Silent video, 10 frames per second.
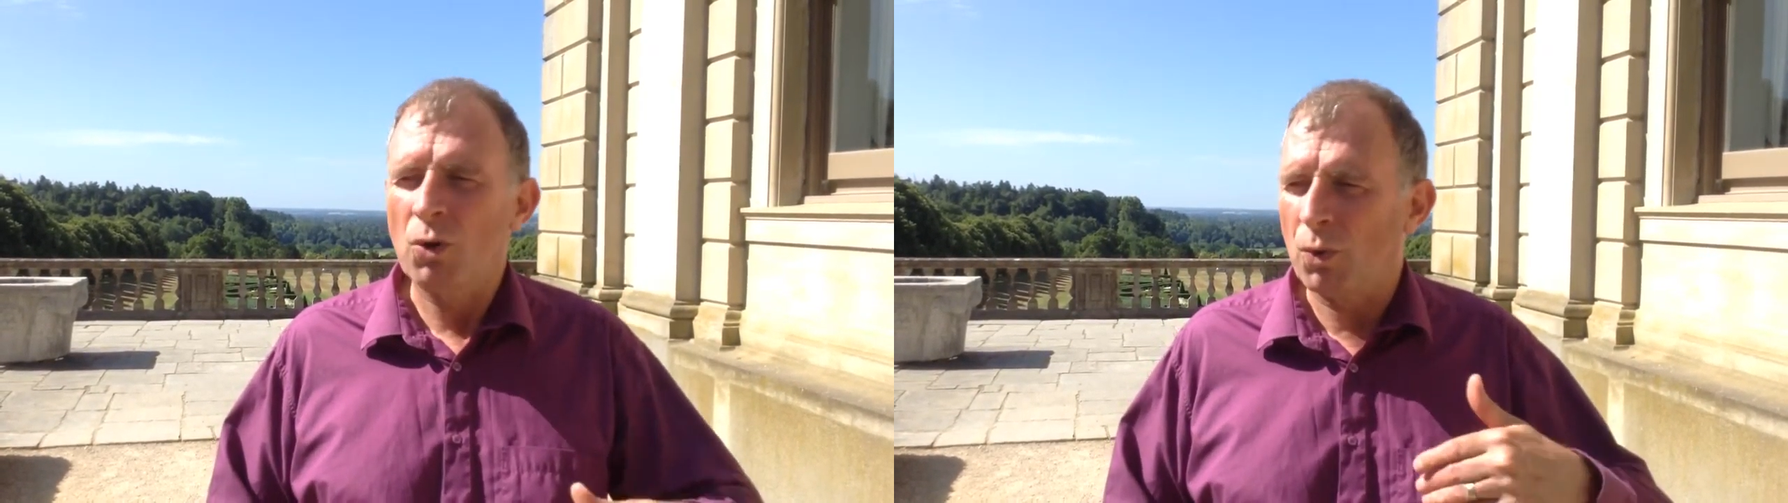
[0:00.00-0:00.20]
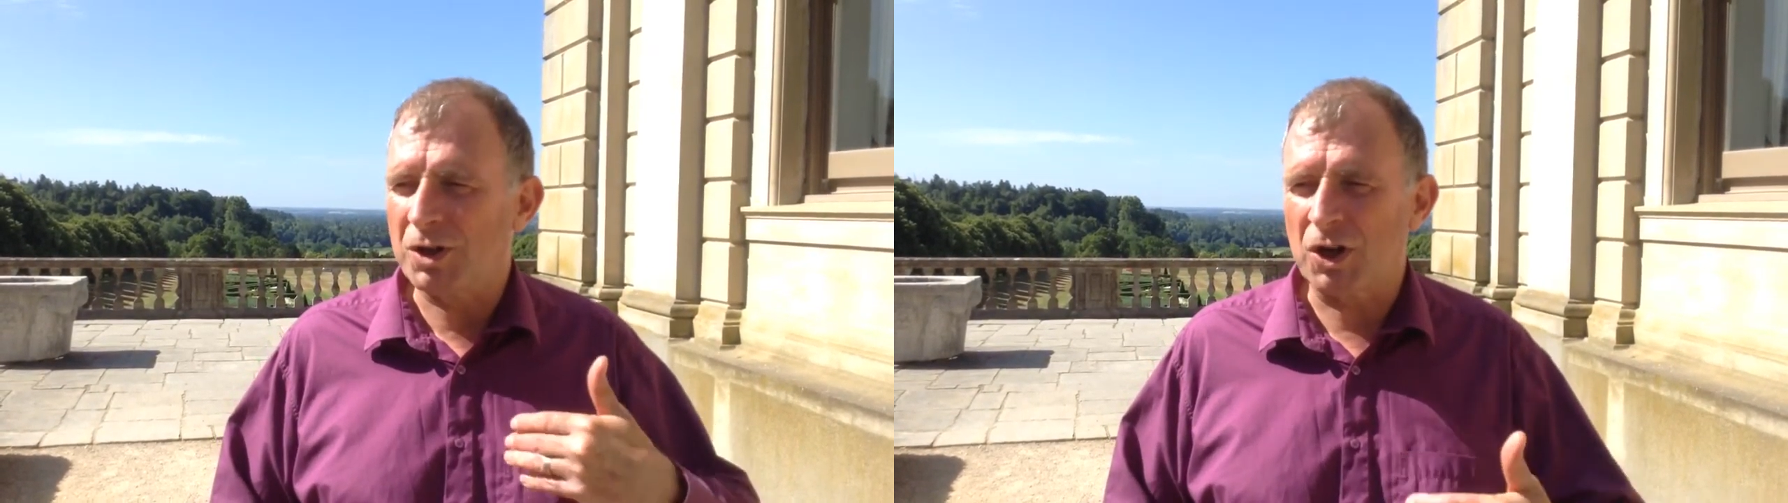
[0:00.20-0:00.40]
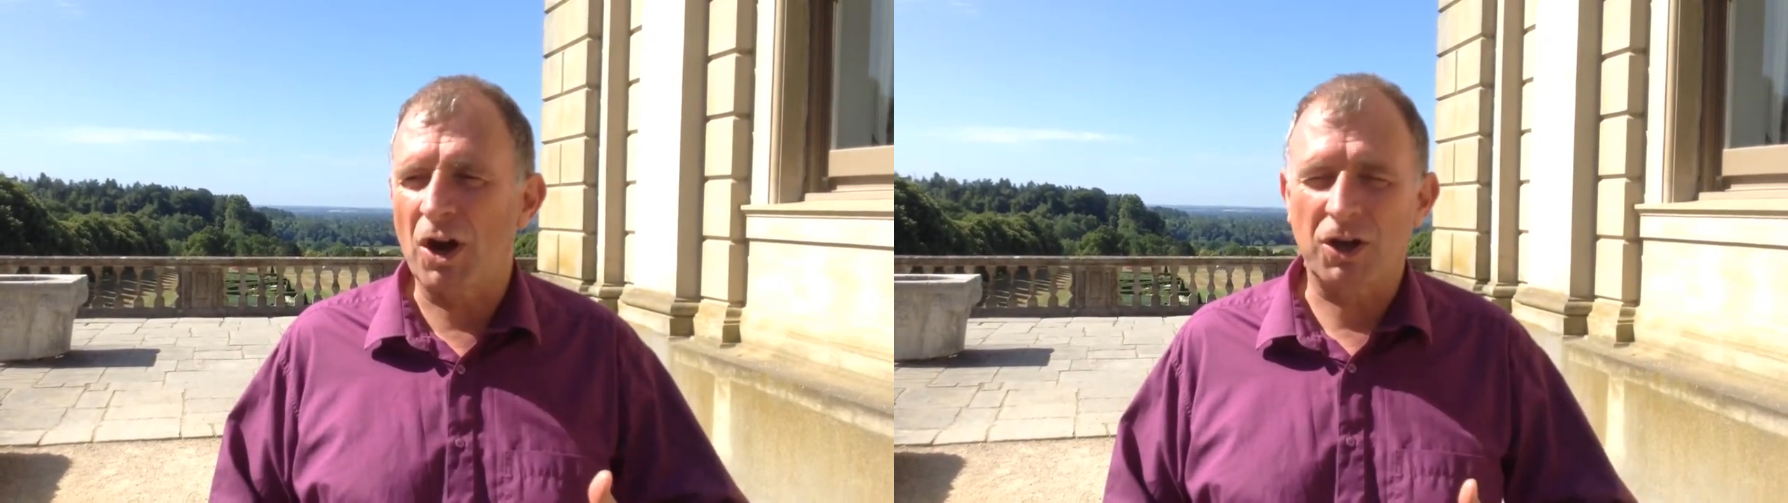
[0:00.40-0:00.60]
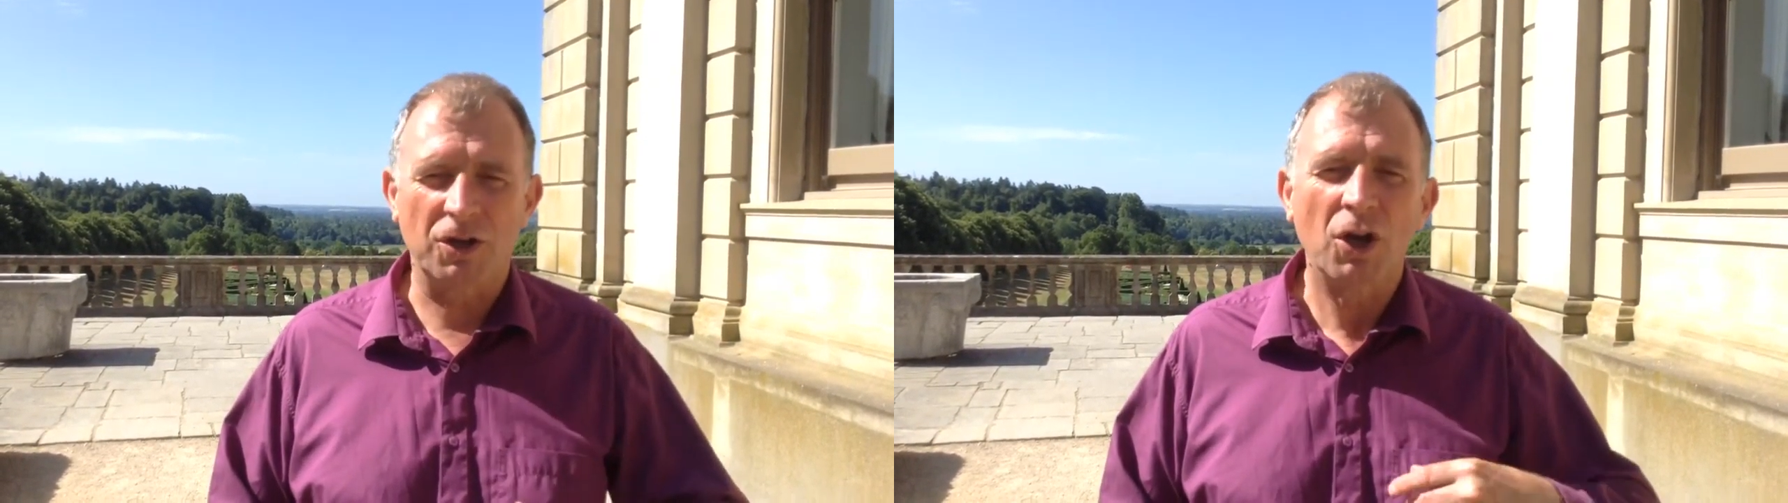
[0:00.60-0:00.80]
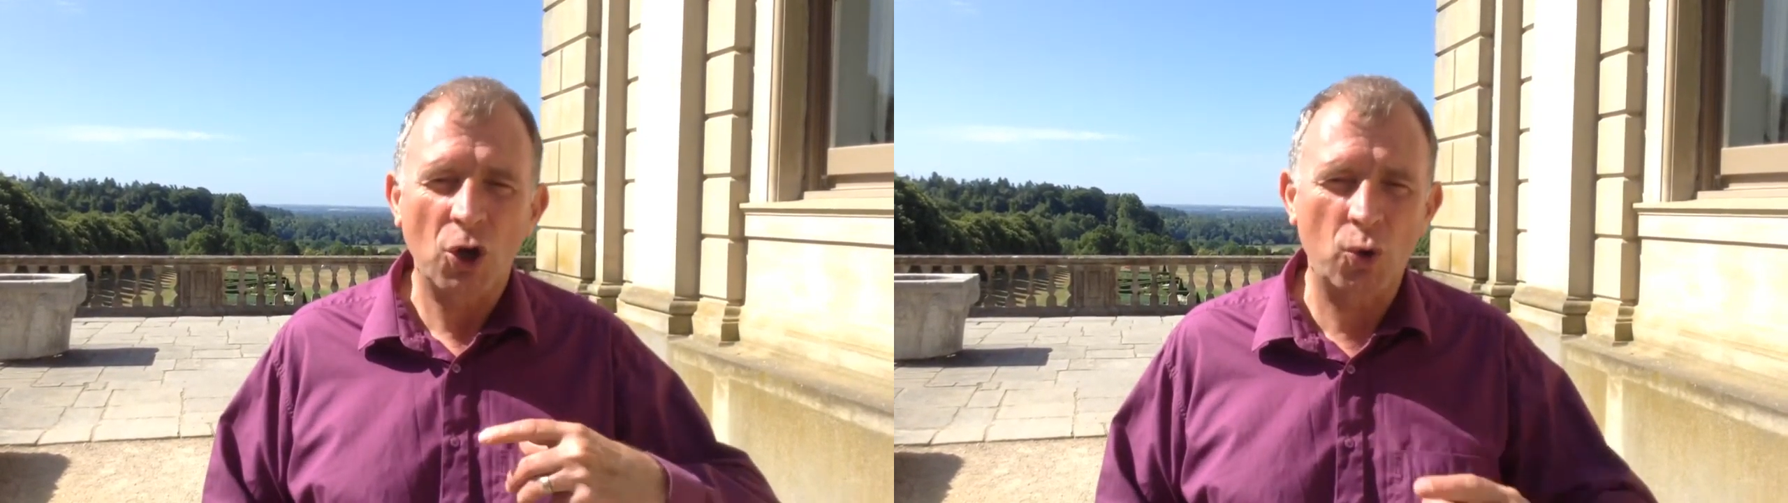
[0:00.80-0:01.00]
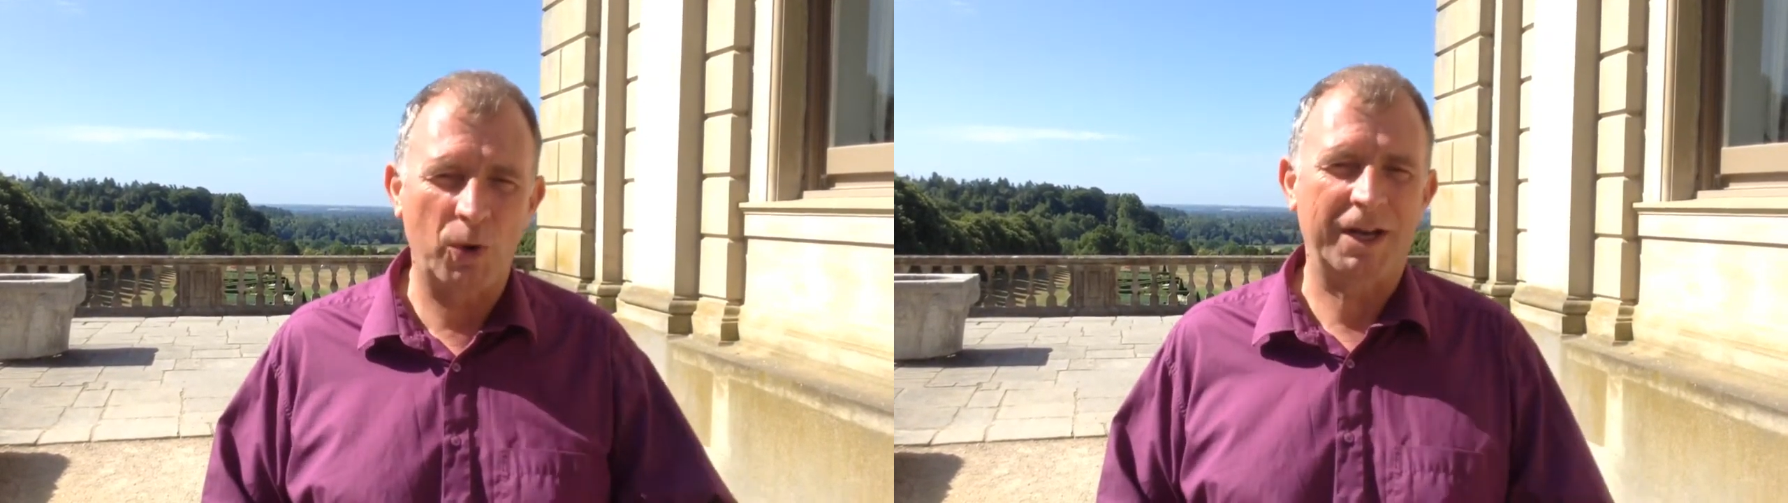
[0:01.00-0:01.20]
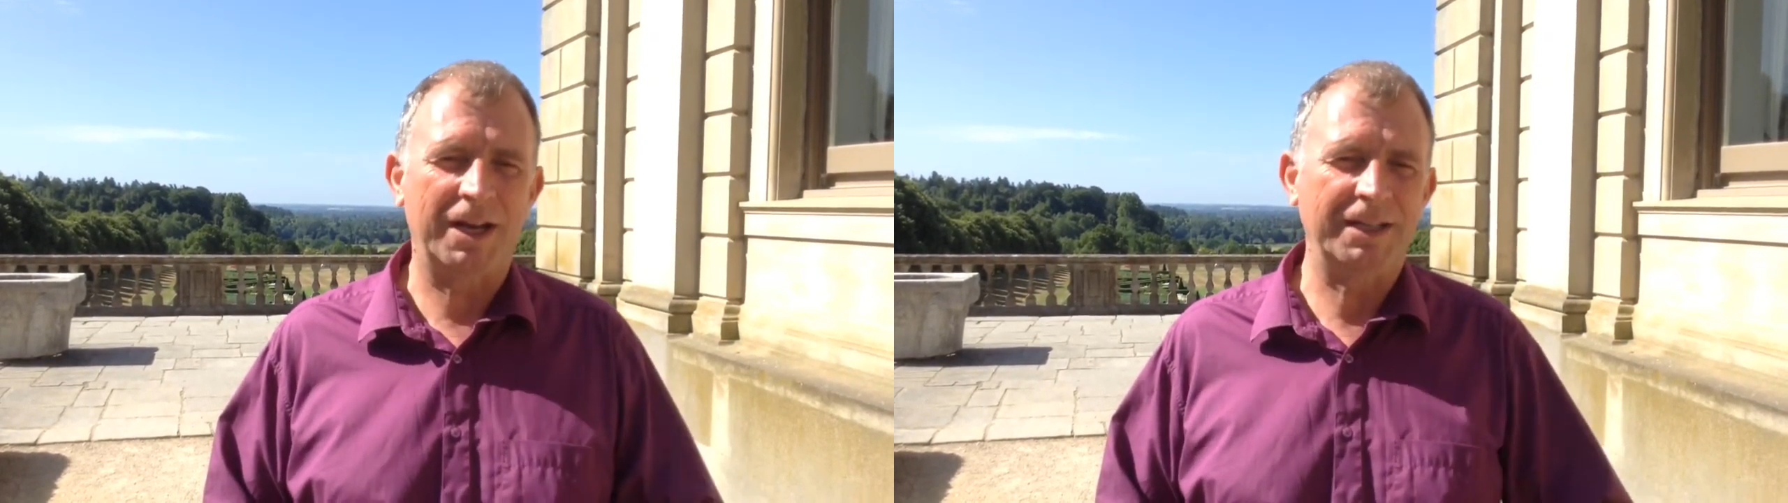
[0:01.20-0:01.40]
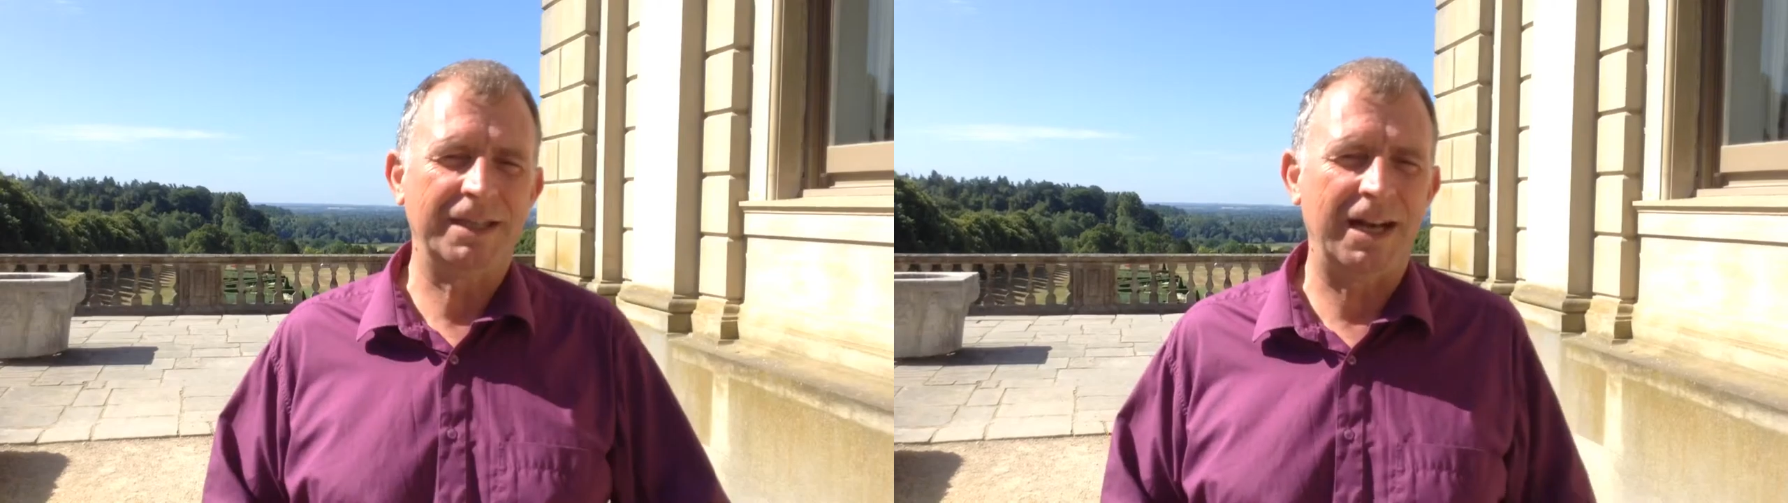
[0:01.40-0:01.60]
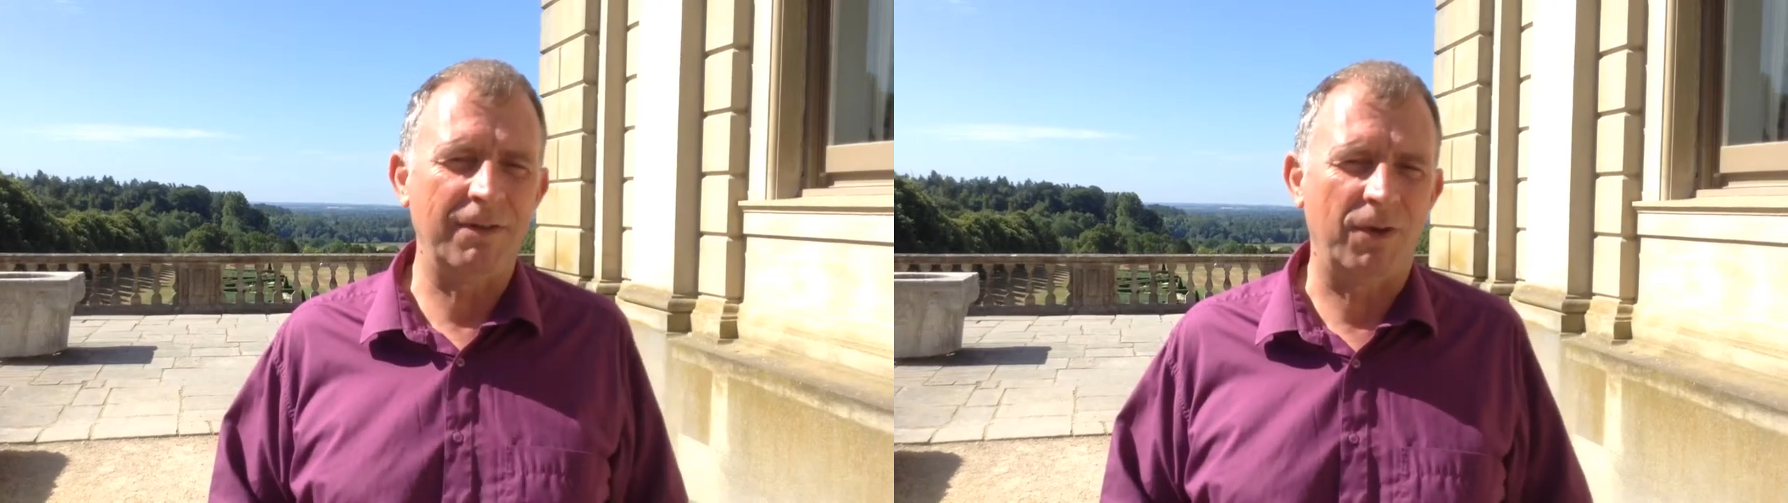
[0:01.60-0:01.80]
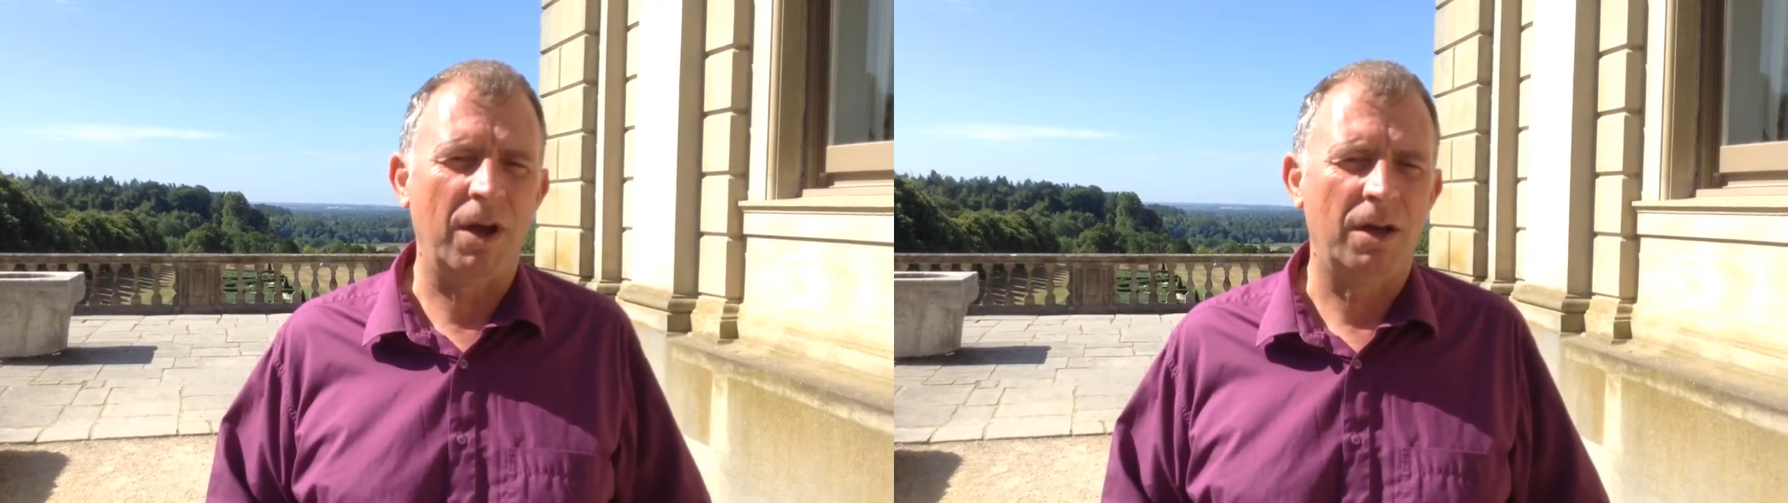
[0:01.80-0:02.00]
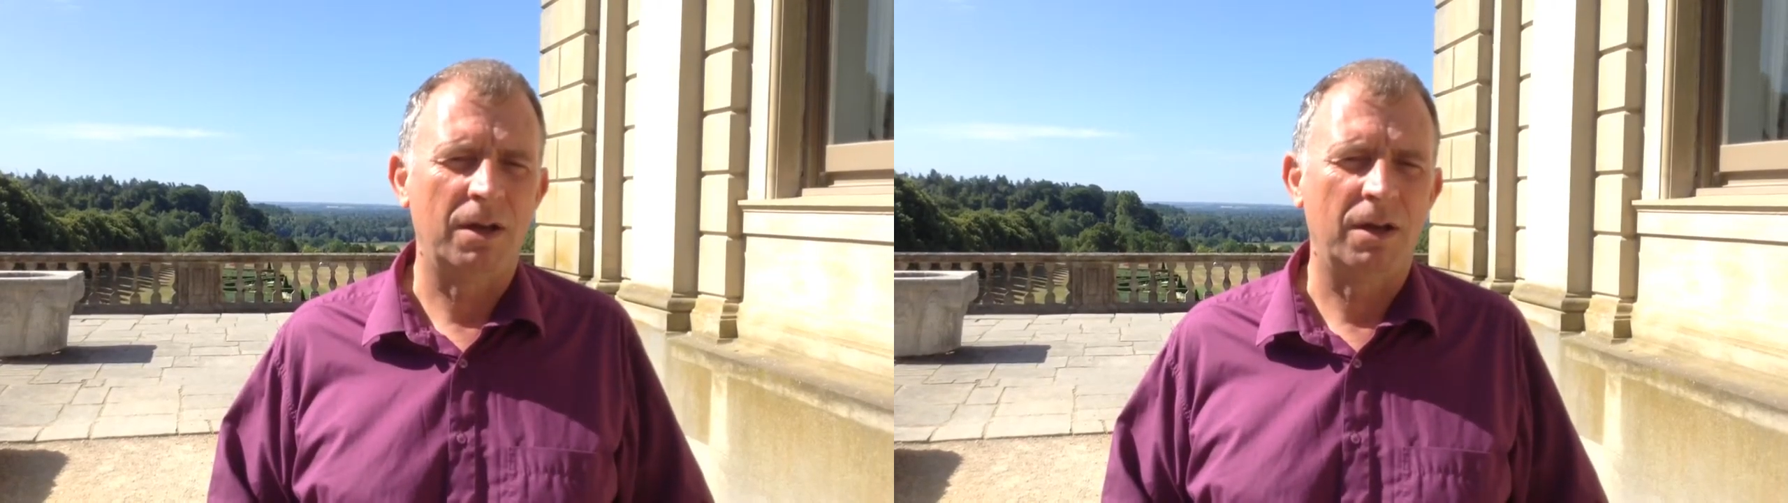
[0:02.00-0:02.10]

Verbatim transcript: which I can quickly deliver.